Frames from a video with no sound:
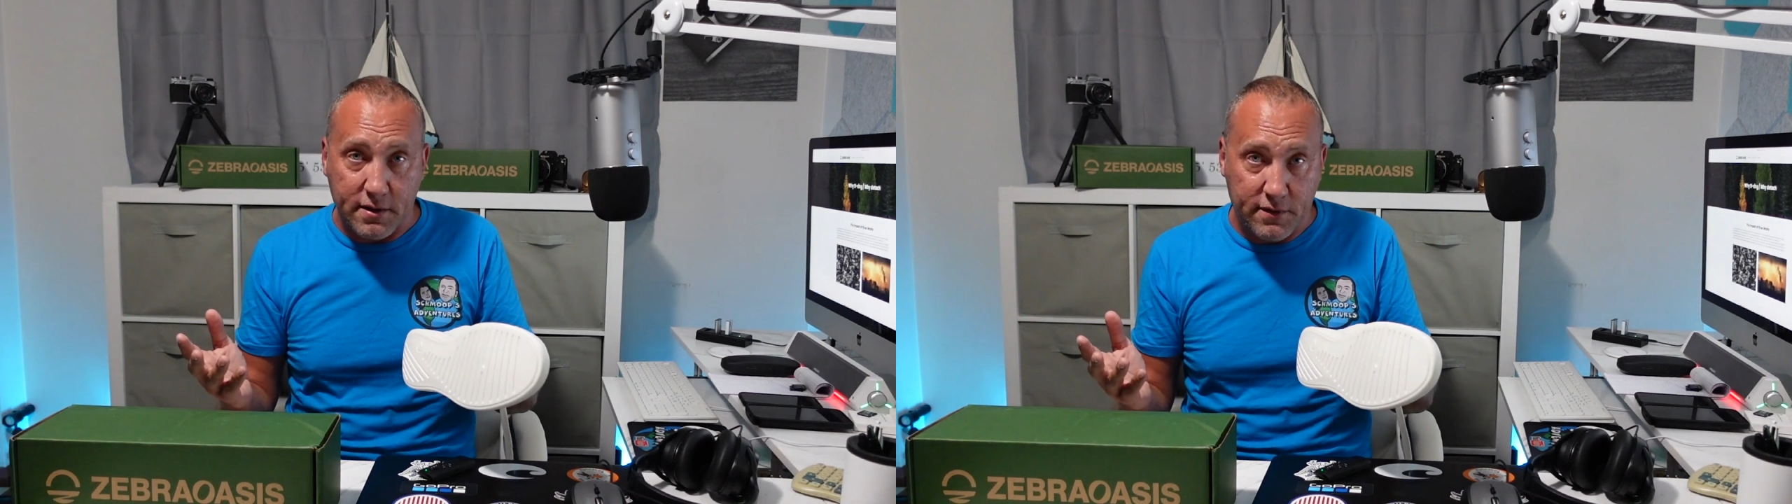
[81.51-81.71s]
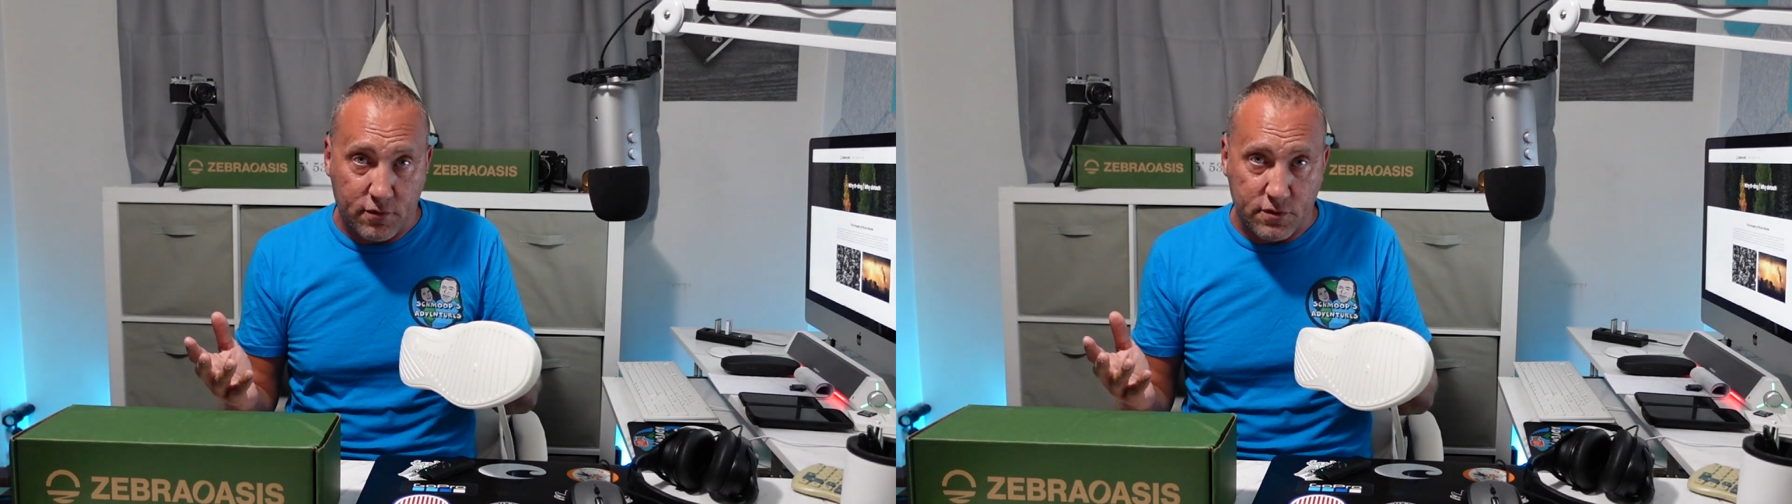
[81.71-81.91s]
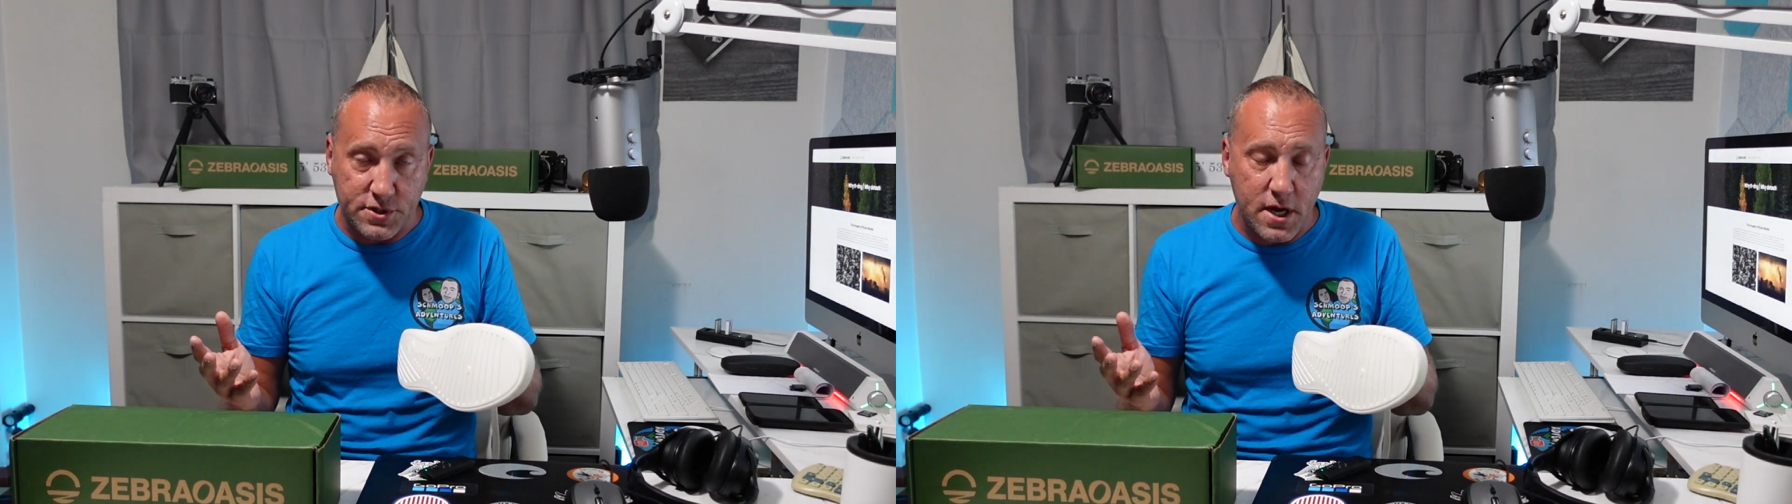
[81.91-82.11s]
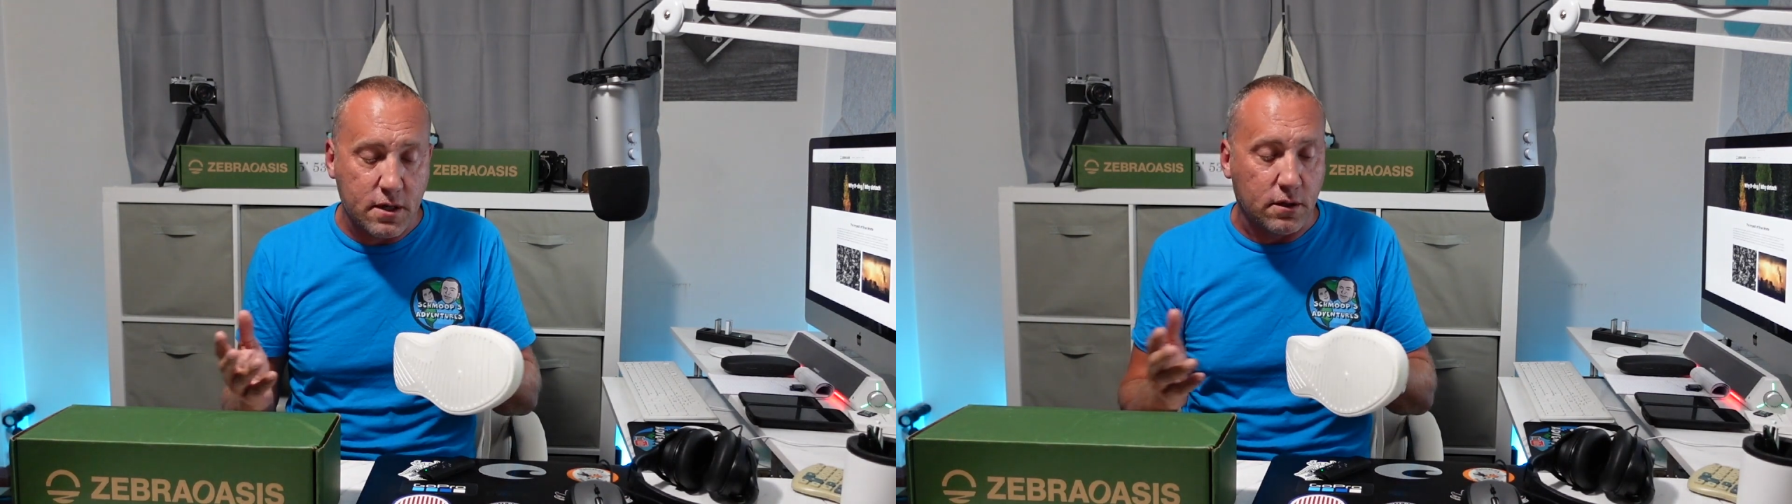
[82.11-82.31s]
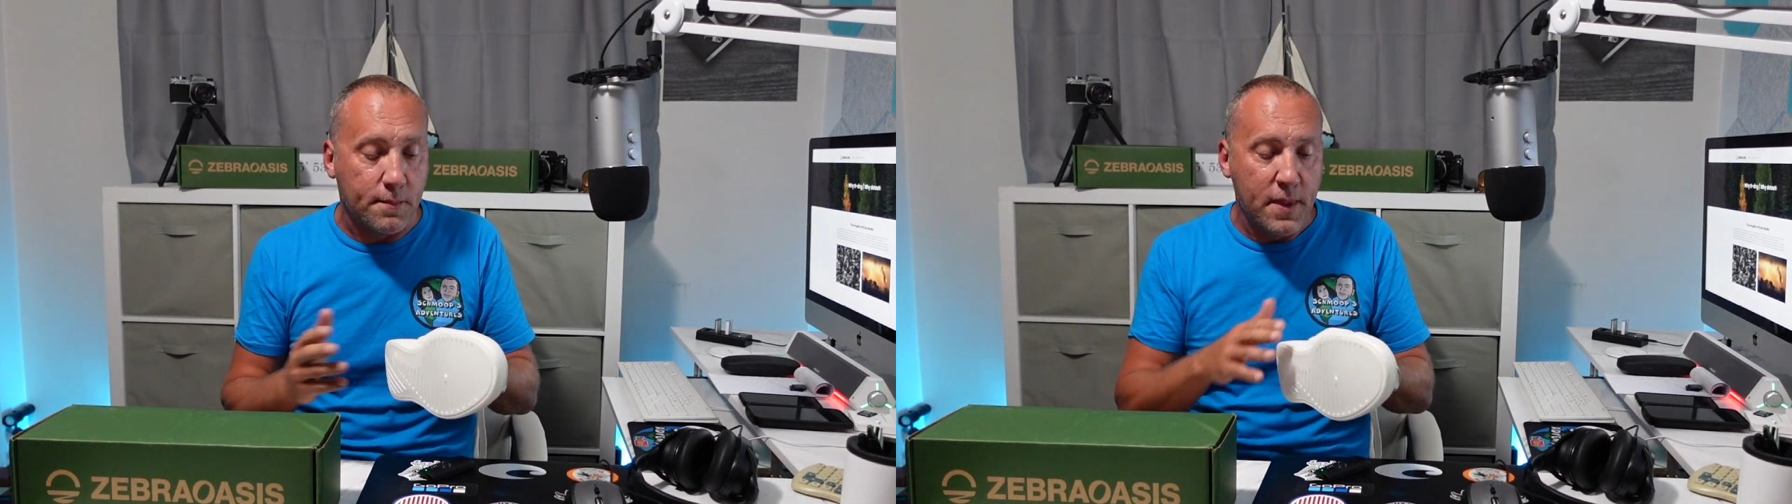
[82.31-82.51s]
even
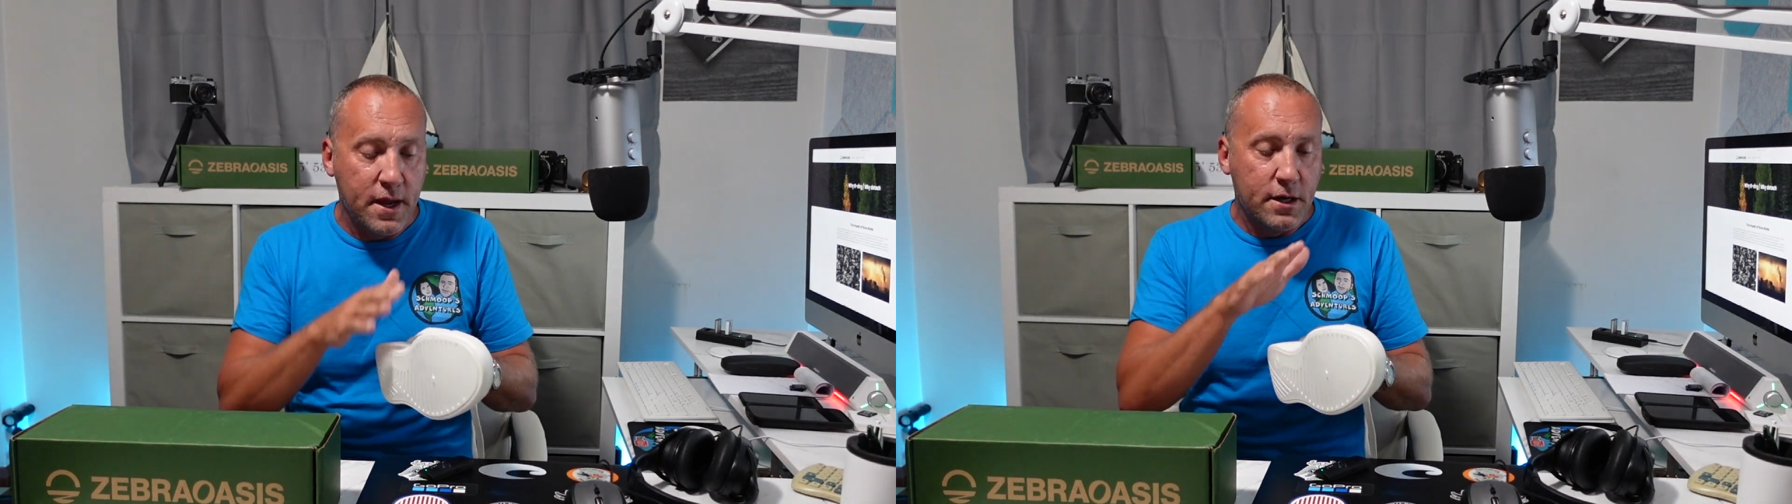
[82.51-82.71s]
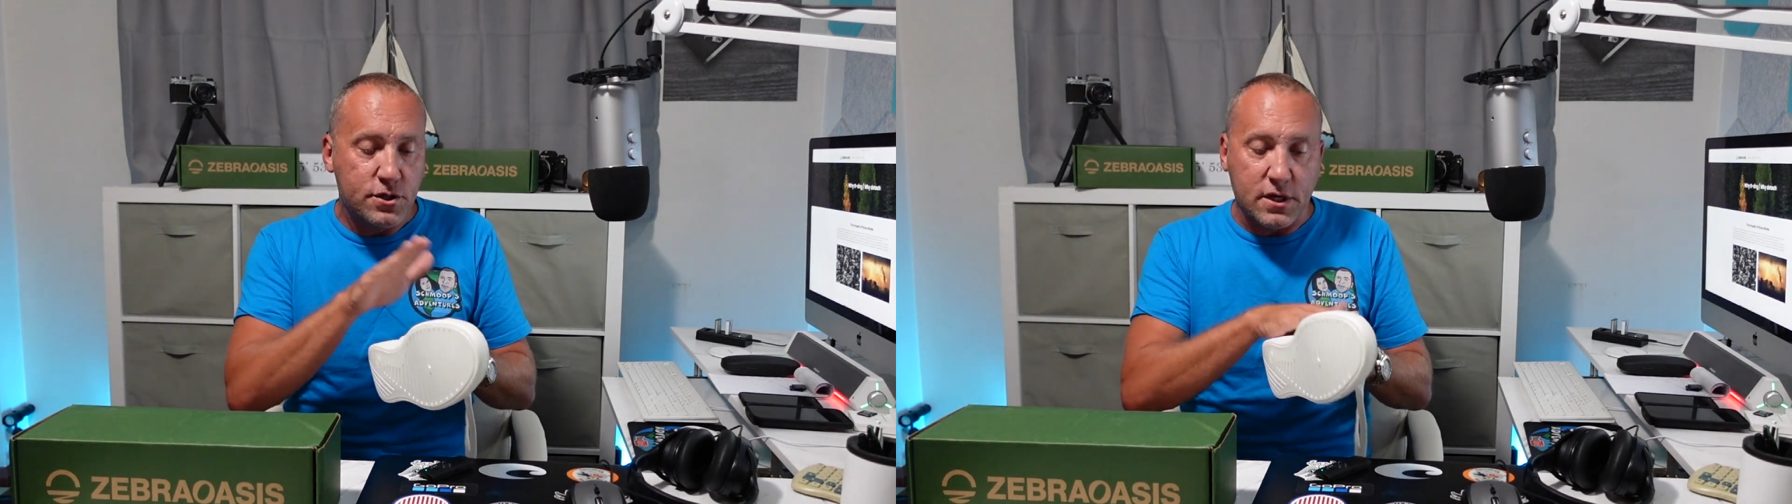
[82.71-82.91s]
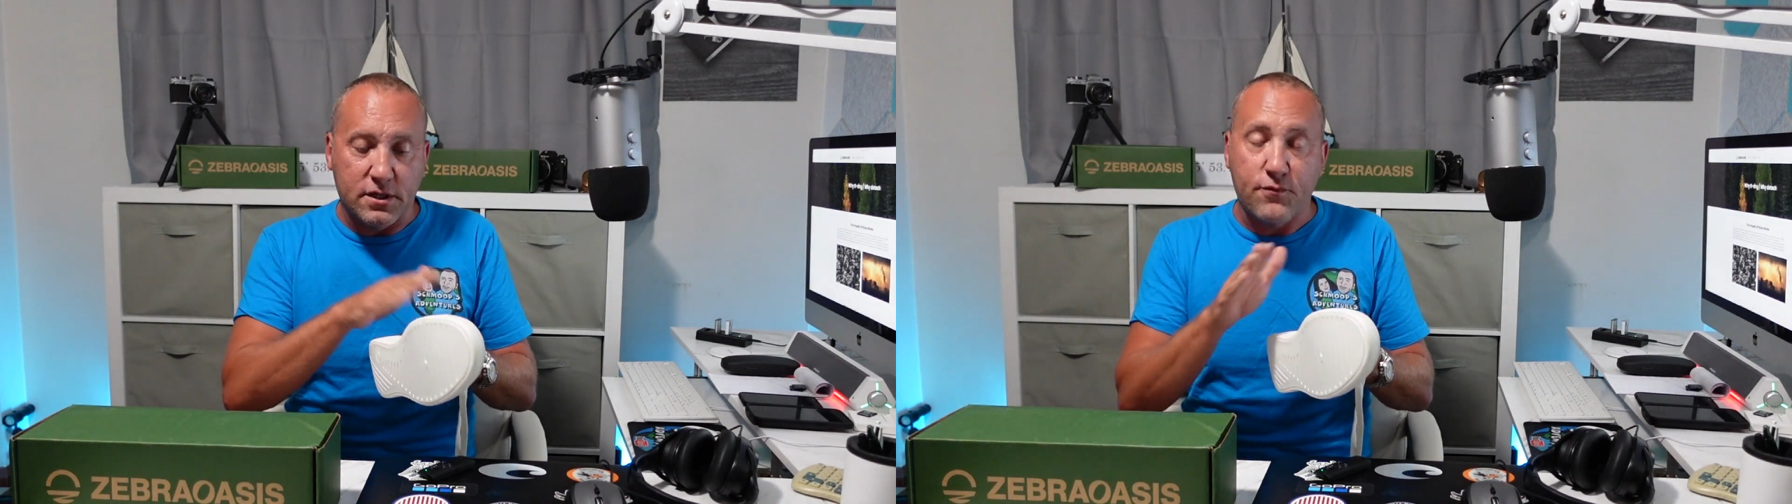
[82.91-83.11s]
recycle them is you got